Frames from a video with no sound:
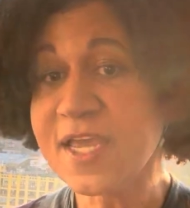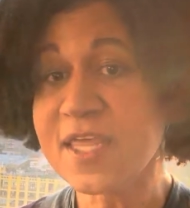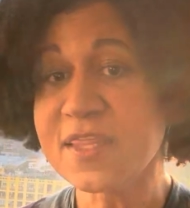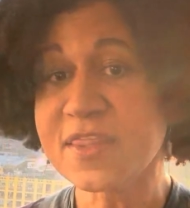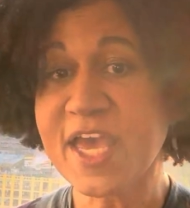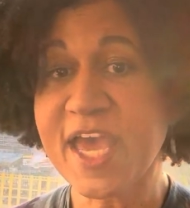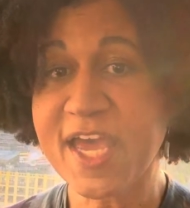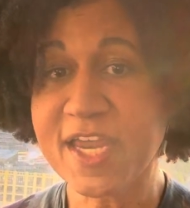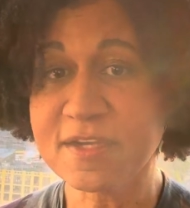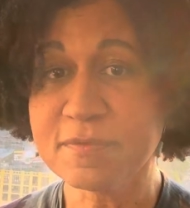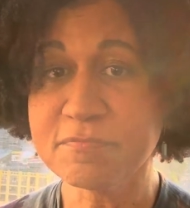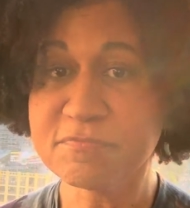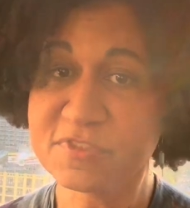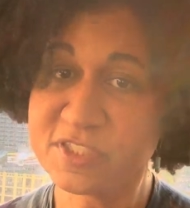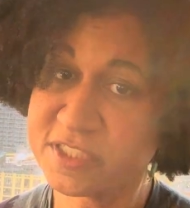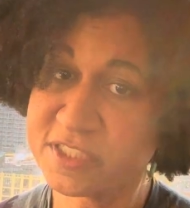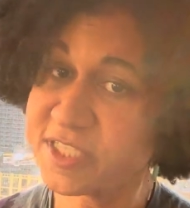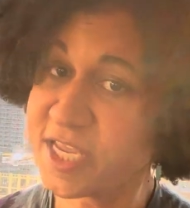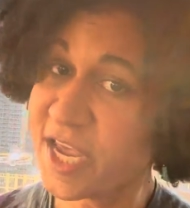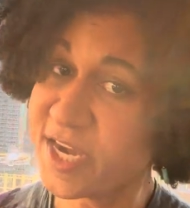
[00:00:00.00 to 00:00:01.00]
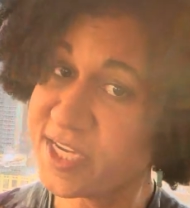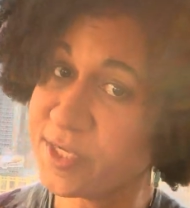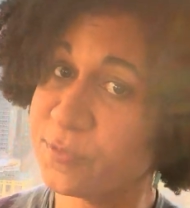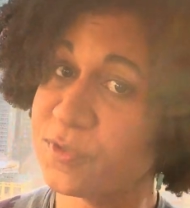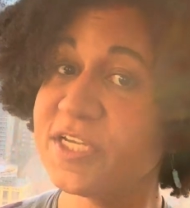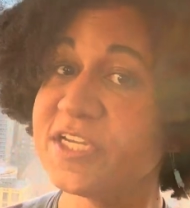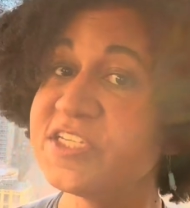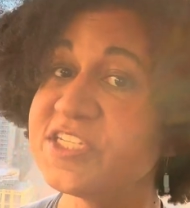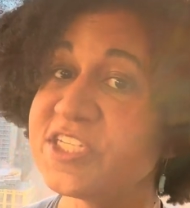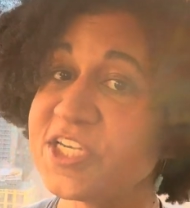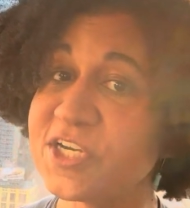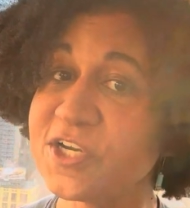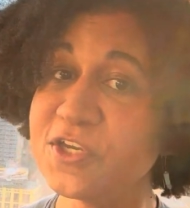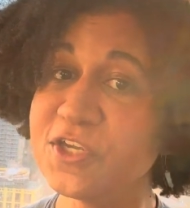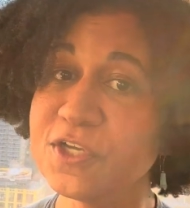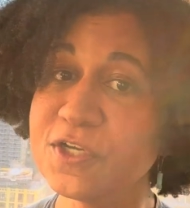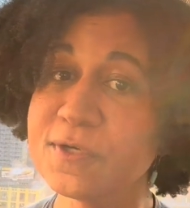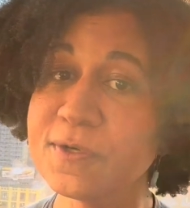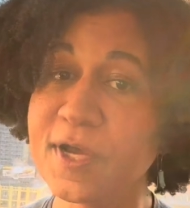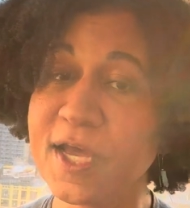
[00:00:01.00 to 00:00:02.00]
then society will consider
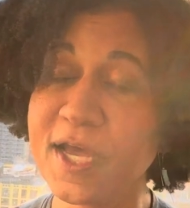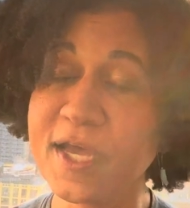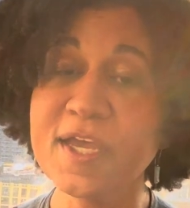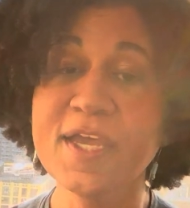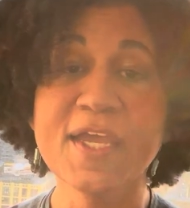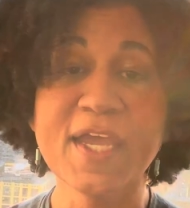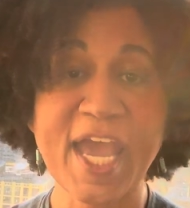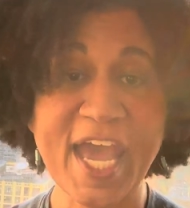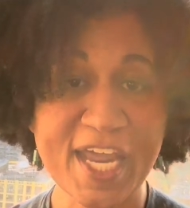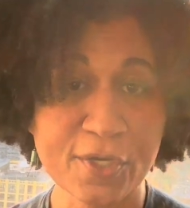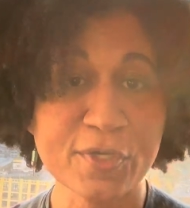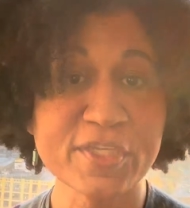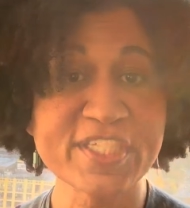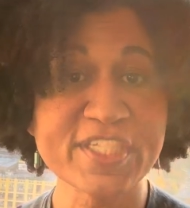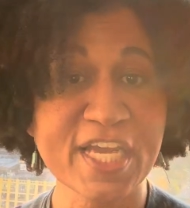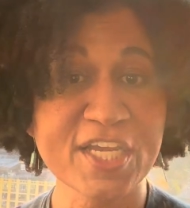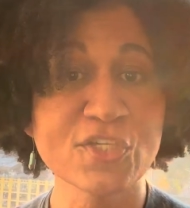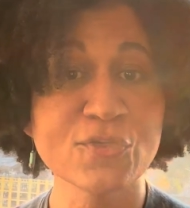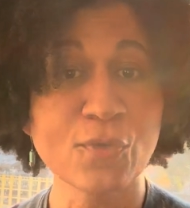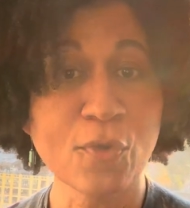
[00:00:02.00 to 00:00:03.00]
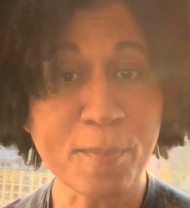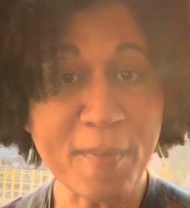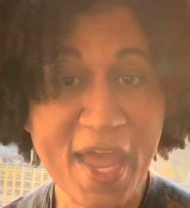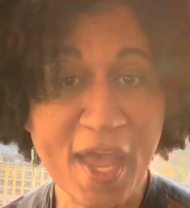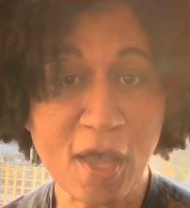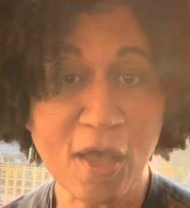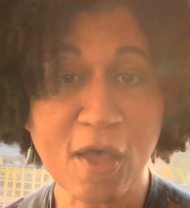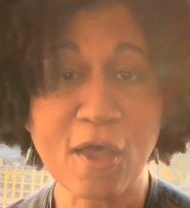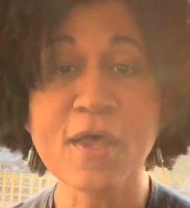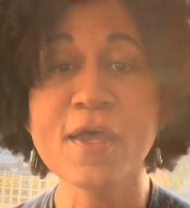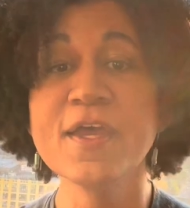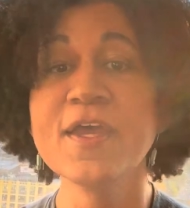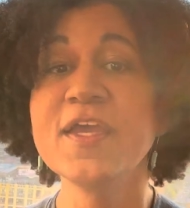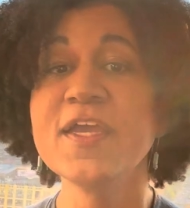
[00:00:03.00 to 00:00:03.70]
you a heterosexual male.